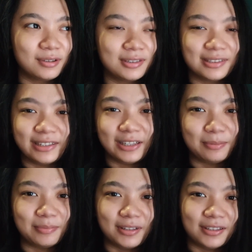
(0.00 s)

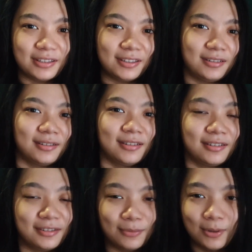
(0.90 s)
sleep that's it
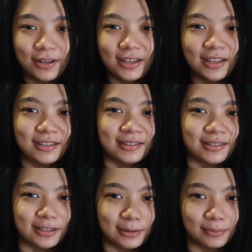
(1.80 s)
work eat
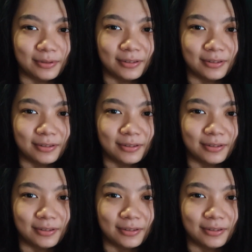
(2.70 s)
sleep